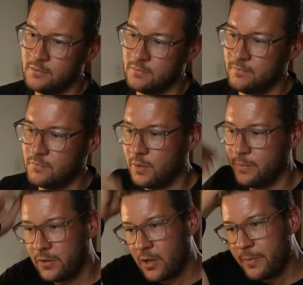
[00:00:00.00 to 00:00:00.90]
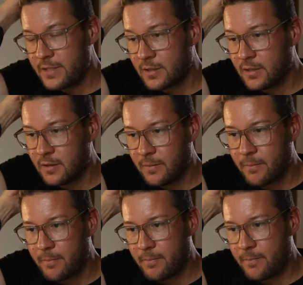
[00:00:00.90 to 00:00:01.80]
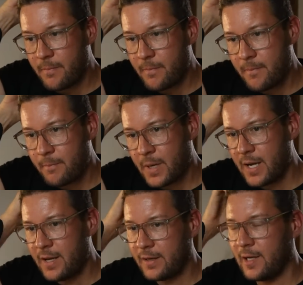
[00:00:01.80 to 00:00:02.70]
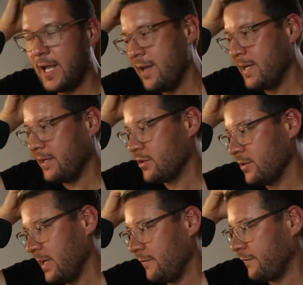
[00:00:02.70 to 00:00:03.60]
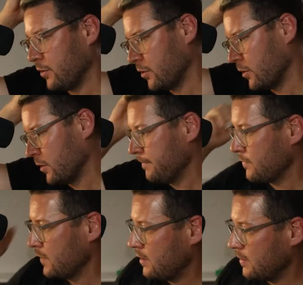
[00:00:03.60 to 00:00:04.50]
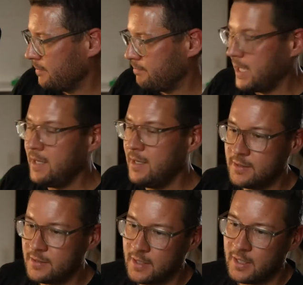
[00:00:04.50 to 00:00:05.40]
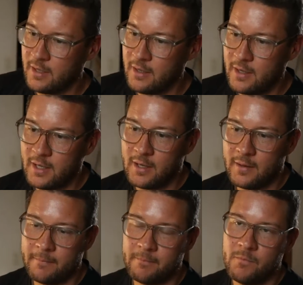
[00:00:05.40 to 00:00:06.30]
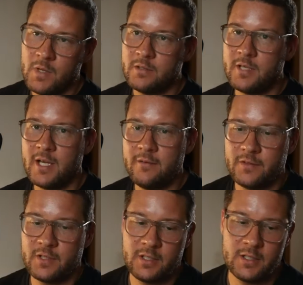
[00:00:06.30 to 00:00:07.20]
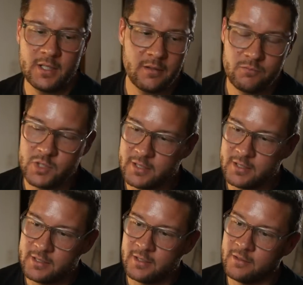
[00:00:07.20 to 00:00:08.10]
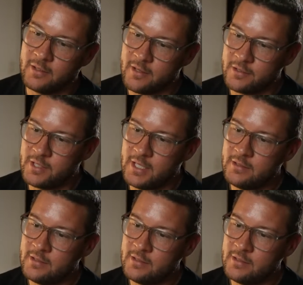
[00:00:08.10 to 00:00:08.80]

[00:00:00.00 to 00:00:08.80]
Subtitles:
Tommy Robinson, by claiming to be for peace and safety and justice and all of those things,